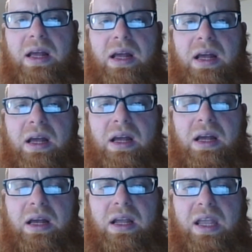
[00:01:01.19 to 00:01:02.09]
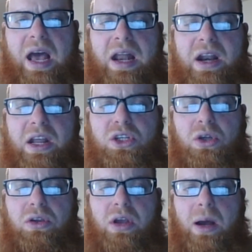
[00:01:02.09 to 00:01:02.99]
uh, calorie
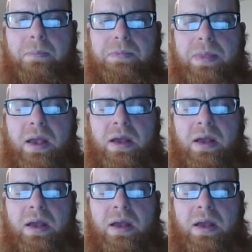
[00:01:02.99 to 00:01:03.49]
should come